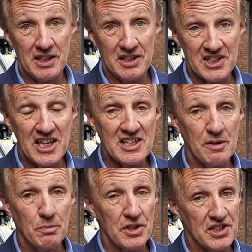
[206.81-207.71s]

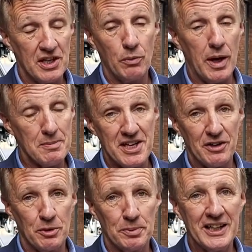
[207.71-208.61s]
season was wiped out
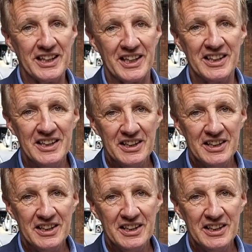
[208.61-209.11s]
completely.